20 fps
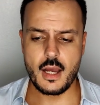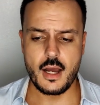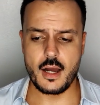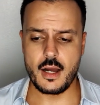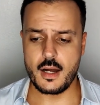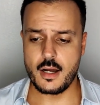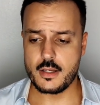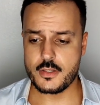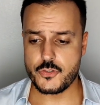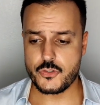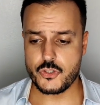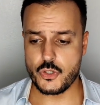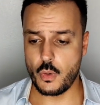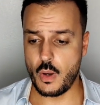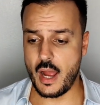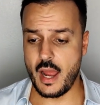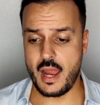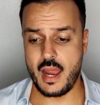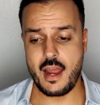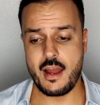Uh,
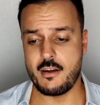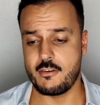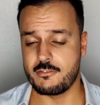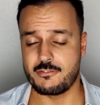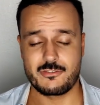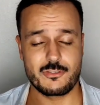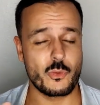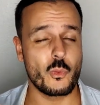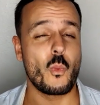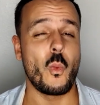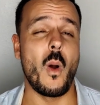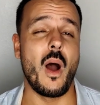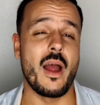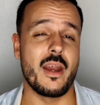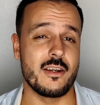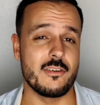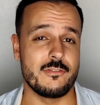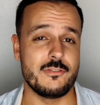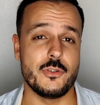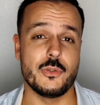so I have
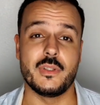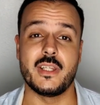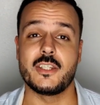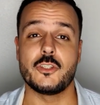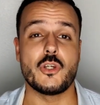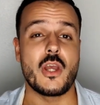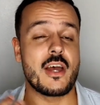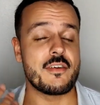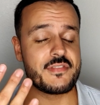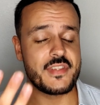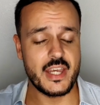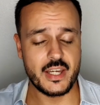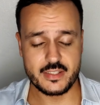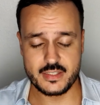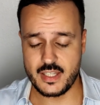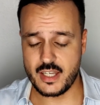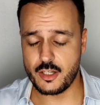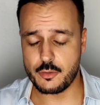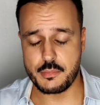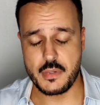quite a few. Then you have
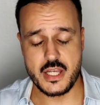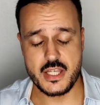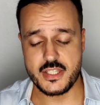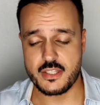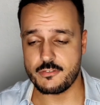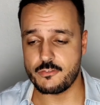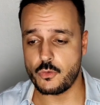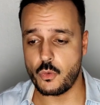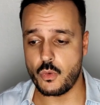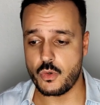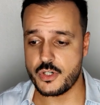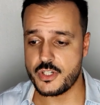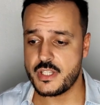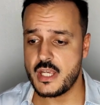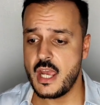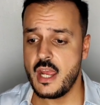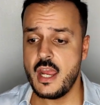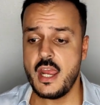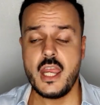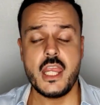Terre d'Hermes, of
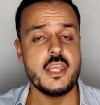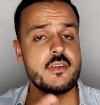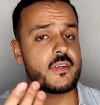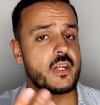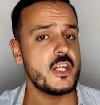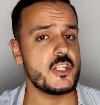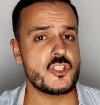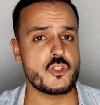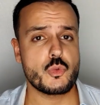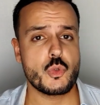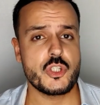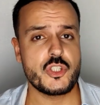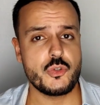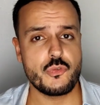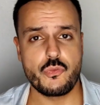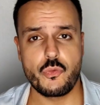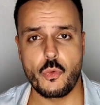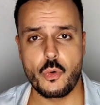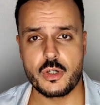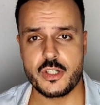course. Even
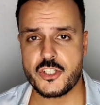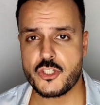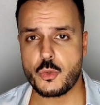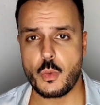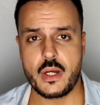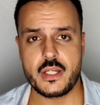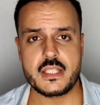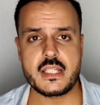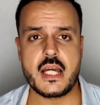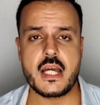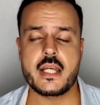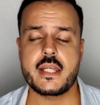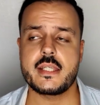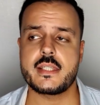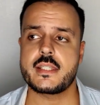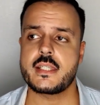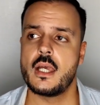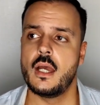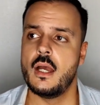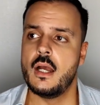H24, it's quite
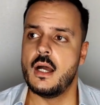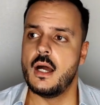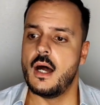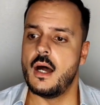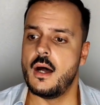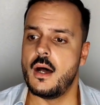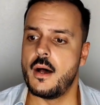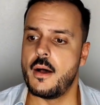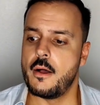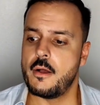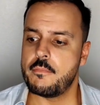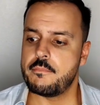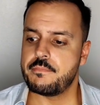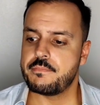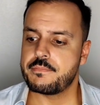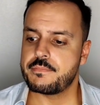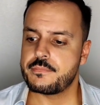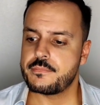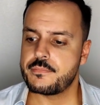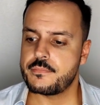nice.
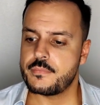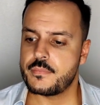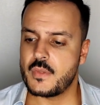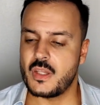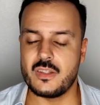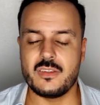Um,